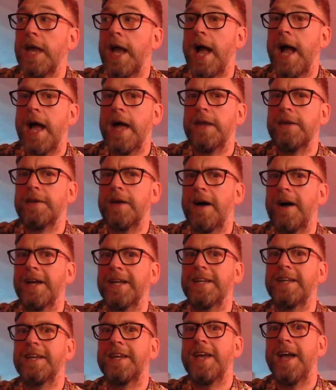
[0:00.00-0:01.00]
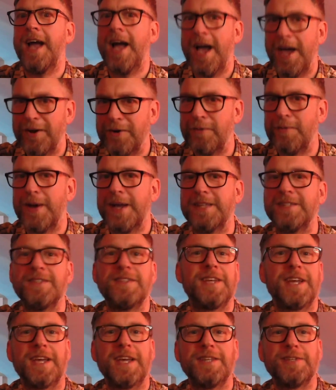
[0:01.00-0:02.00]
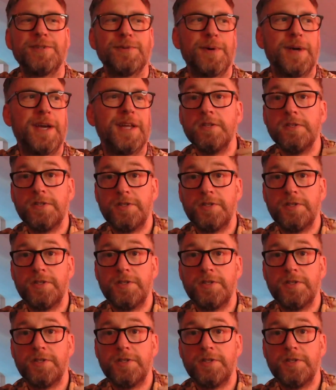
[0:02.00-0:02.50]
and I cannot wait to dig into it.